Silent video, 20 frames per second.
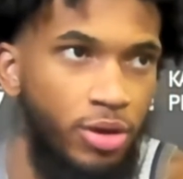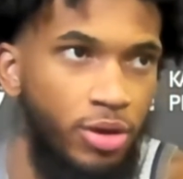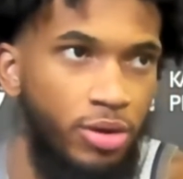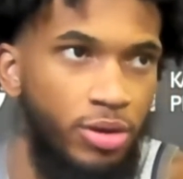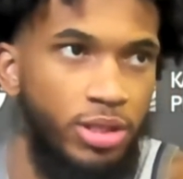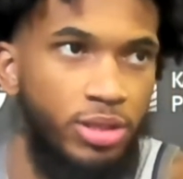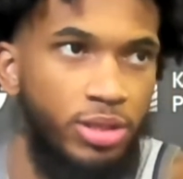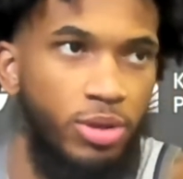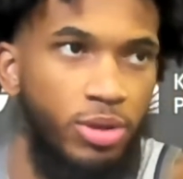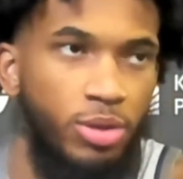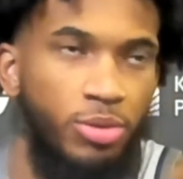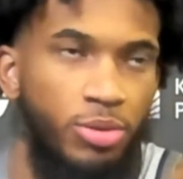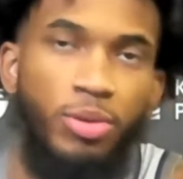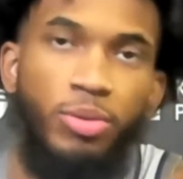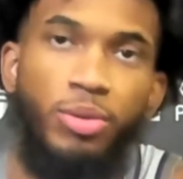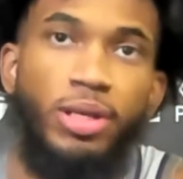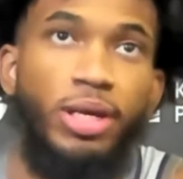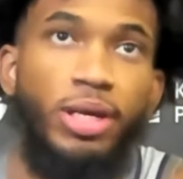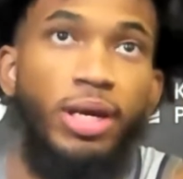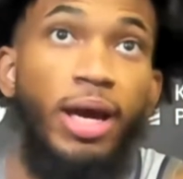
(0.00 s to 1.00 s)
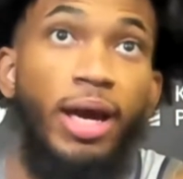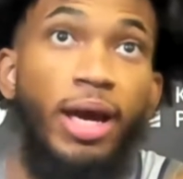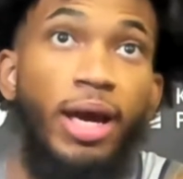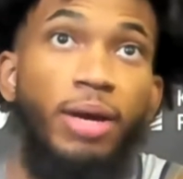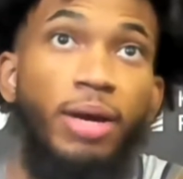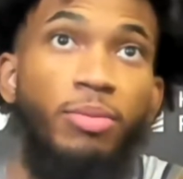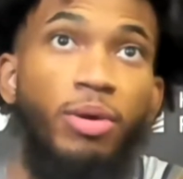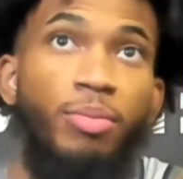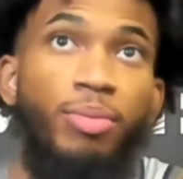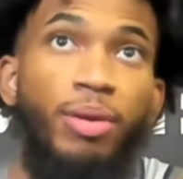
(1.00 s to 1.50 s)
This, we were in the
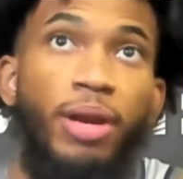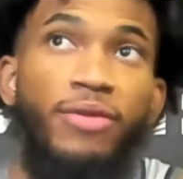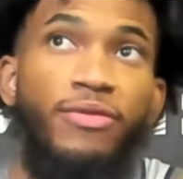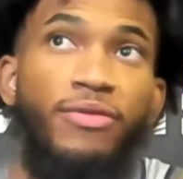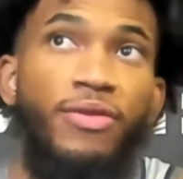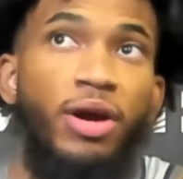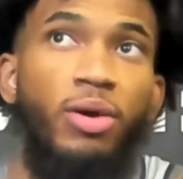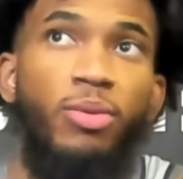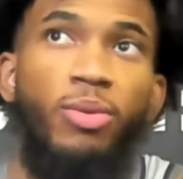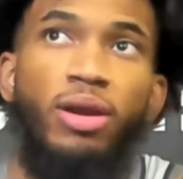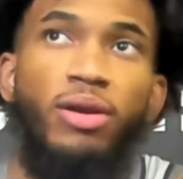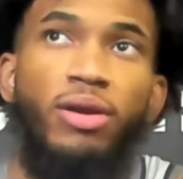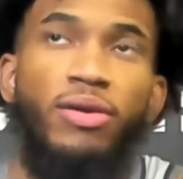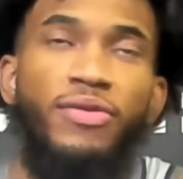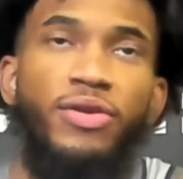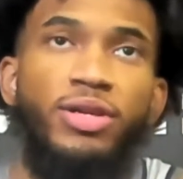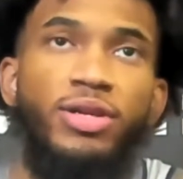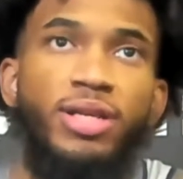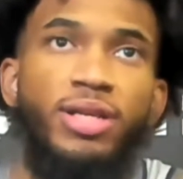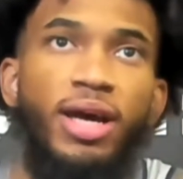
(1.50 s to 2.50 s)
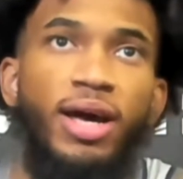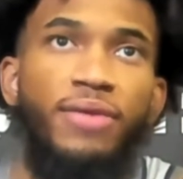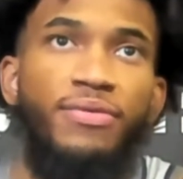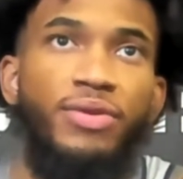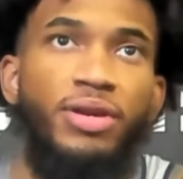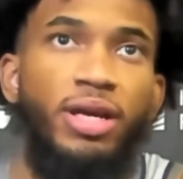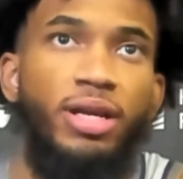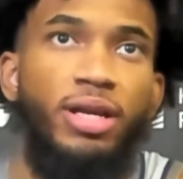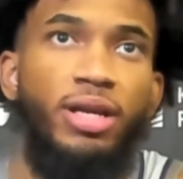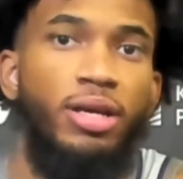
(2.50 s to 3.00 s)
game. We played very well in the first half,
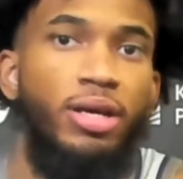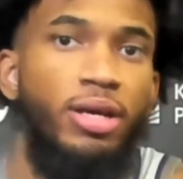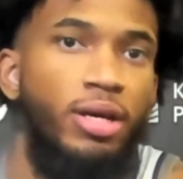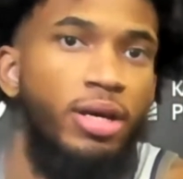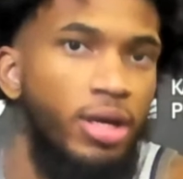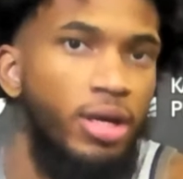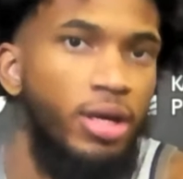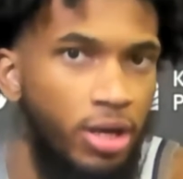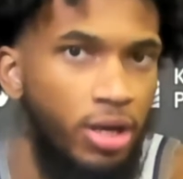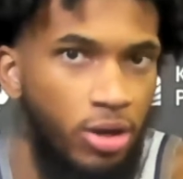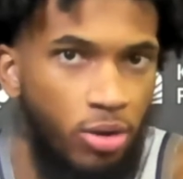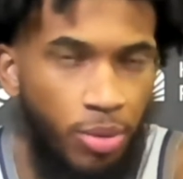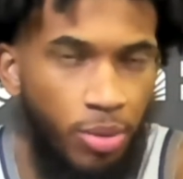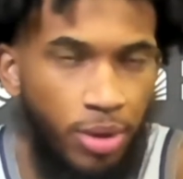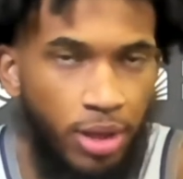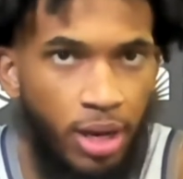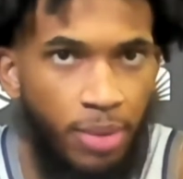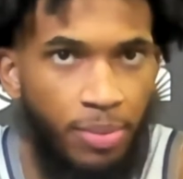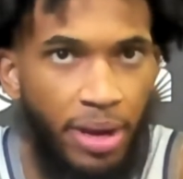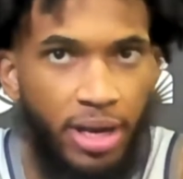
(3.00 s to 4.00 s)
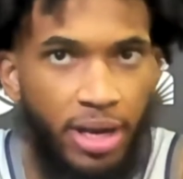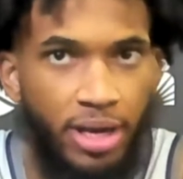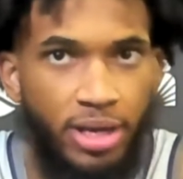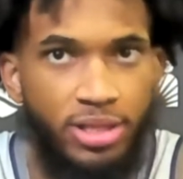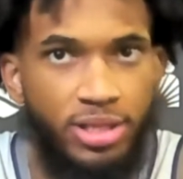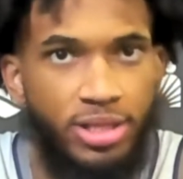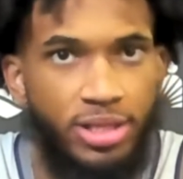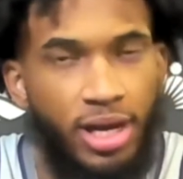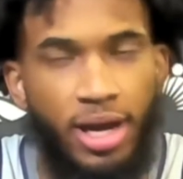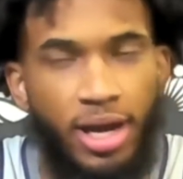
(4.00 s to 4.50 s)
and then we come back in the
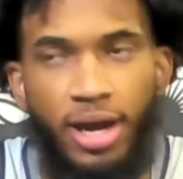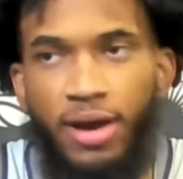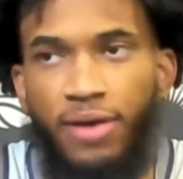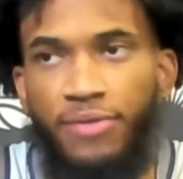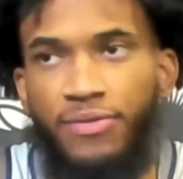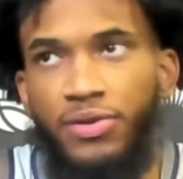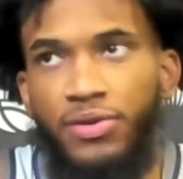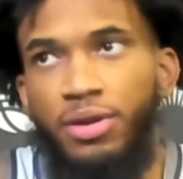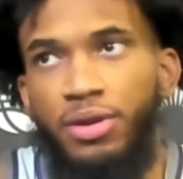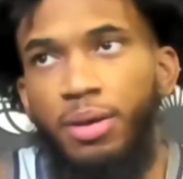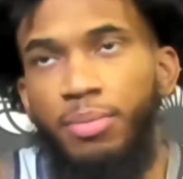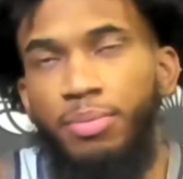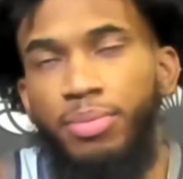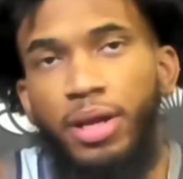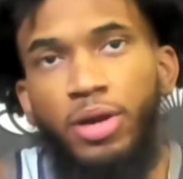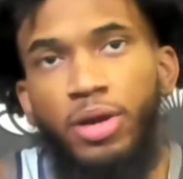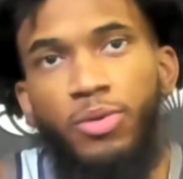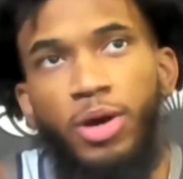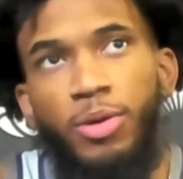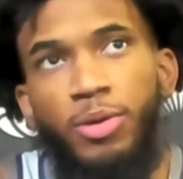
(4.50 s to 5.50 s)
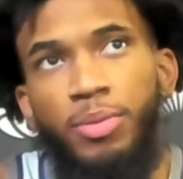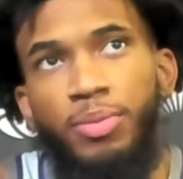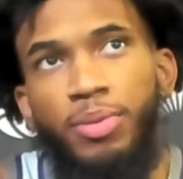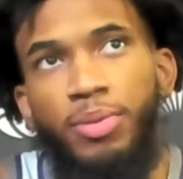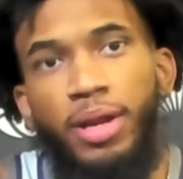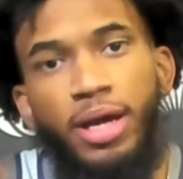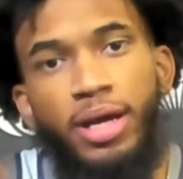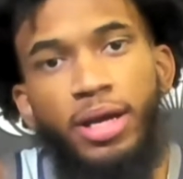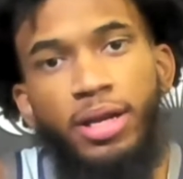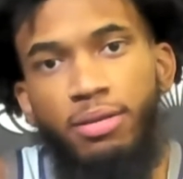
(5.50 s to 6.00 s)
second half and, and play the way we
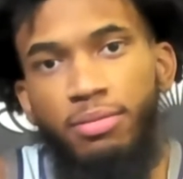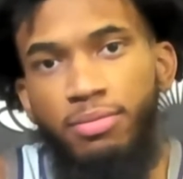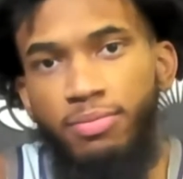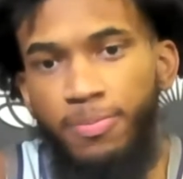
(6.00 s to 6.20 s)
played.